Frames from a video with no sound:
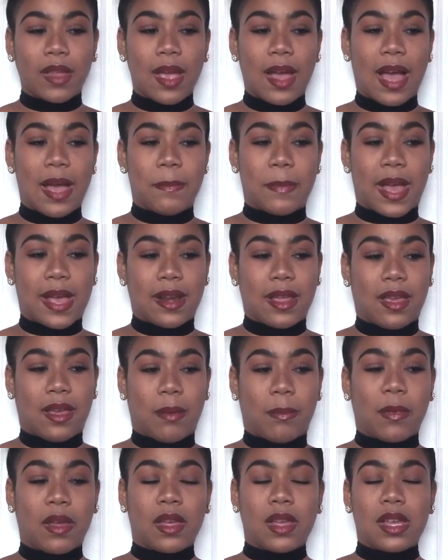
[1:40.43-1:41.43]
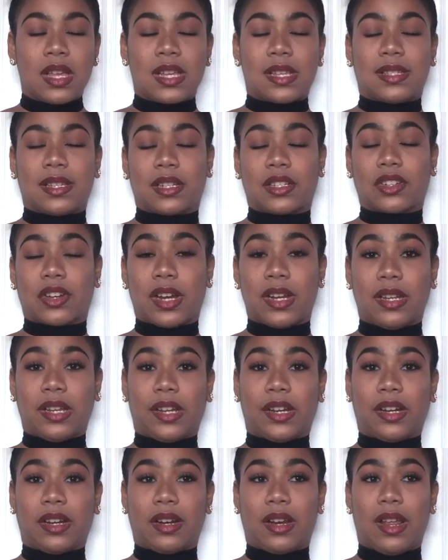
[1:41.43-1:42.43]
I met him 6th grade
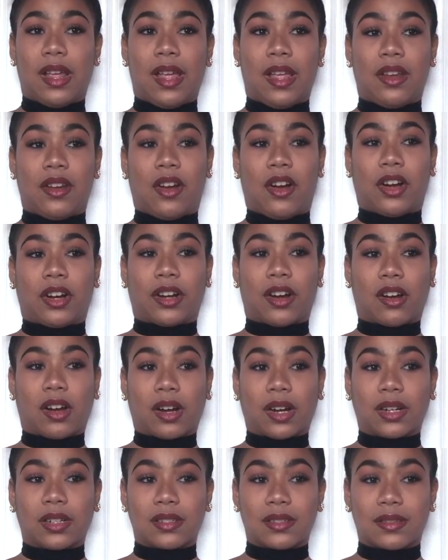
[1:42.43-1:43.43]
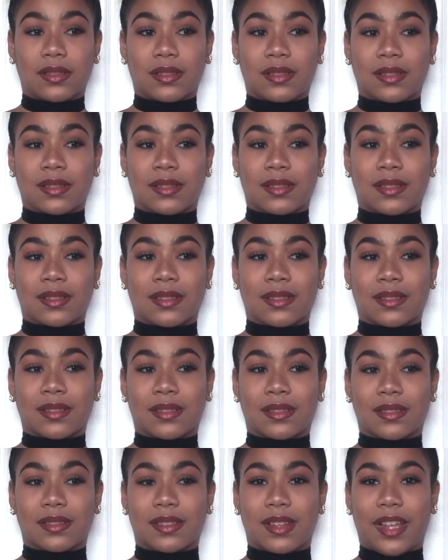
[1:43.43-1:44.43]
year in our
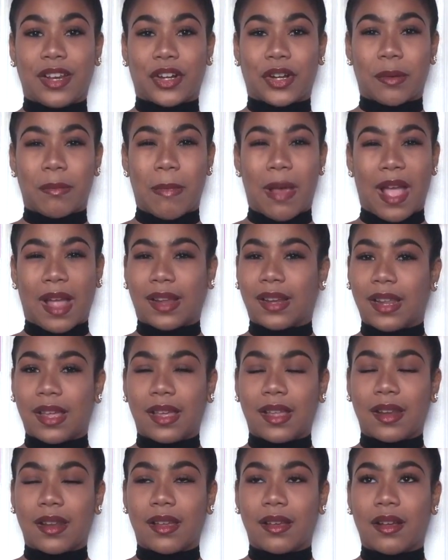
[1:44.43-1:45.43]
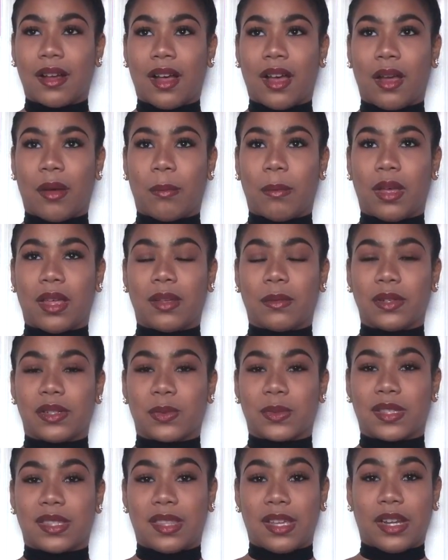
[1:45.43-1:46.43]
arts, in our magnet, which
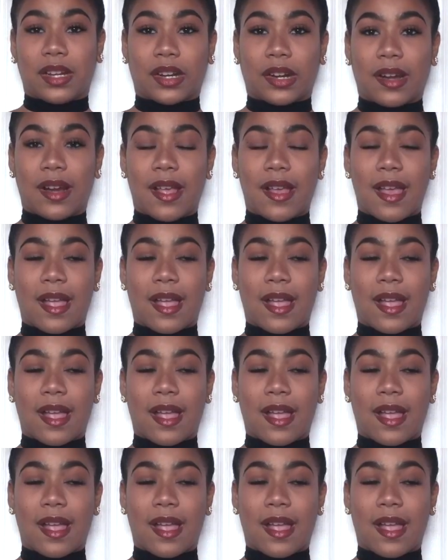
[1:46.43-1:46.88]
was theater.